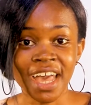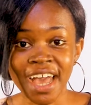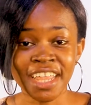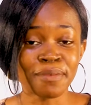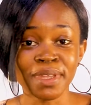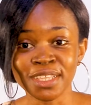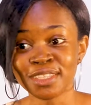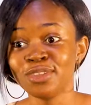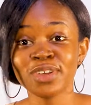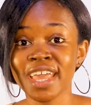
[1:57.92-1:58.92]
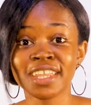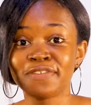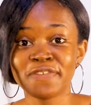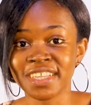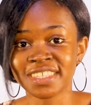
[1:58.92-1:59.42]
Academy. They don't get
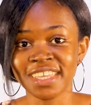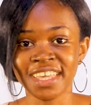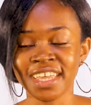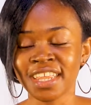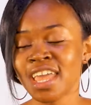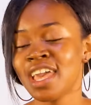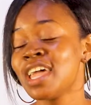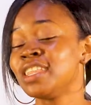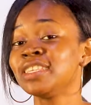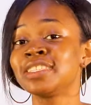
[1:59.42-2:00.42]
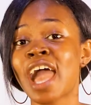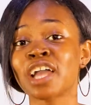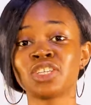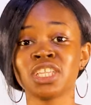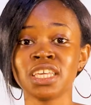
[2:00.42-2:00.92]
defense again. This
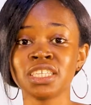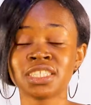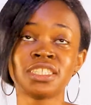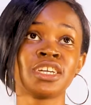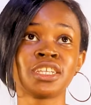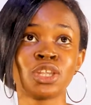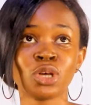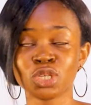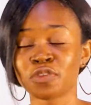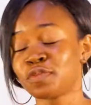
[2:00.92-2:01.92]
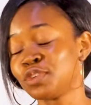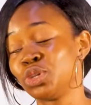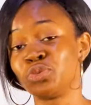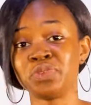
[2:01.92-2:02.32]
actually stirred a lot of, you know,